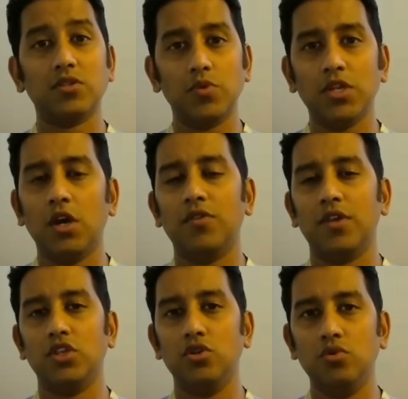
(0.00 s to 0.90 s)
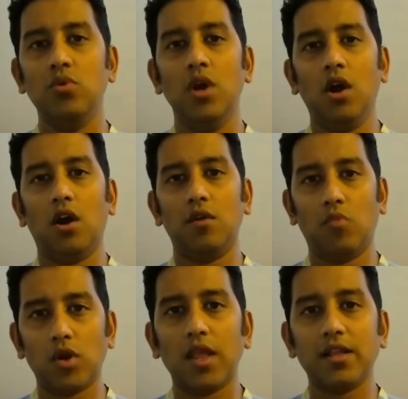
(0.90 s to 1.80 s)
because we know that you
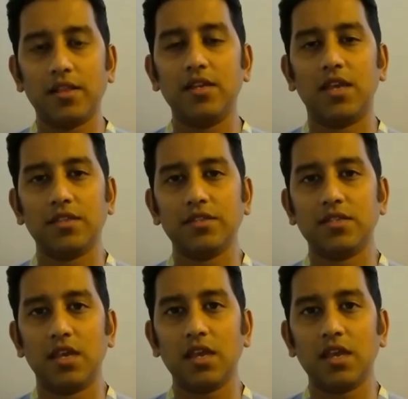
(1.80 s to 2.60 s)
are more likely to get